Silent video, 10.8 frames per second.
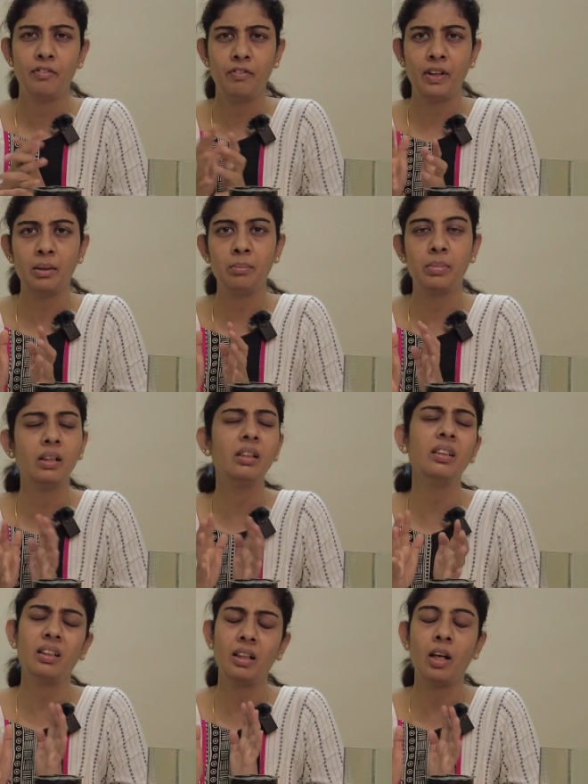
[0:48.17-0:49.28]
Feb,
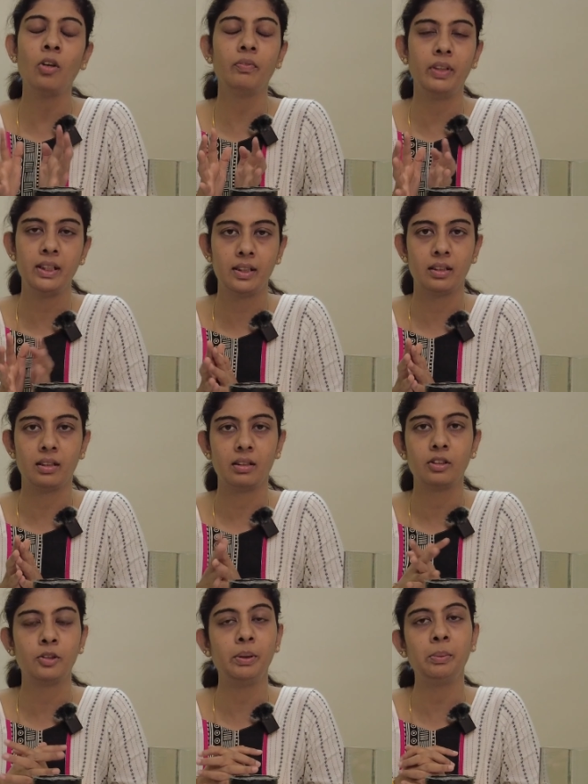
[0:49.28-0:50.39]
around winter
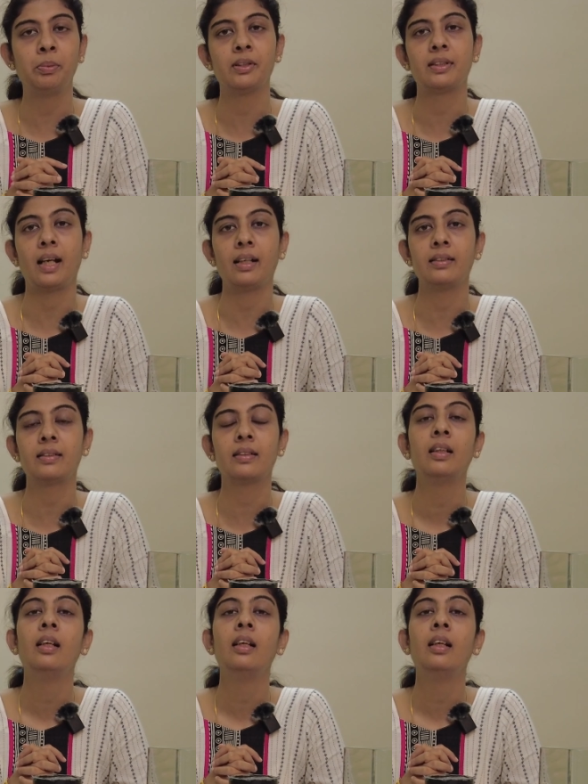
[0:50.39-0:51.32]
to be precise.